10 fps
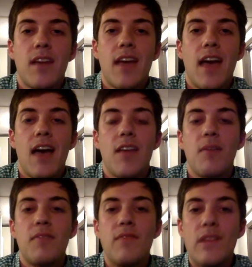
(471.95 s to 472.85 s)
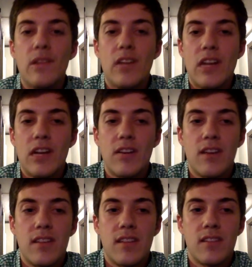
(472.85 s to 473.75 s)
how they would feel in a
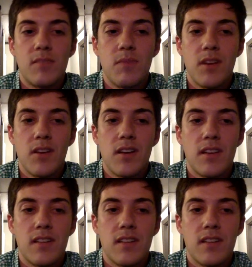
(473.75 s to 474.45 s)
near-death experience,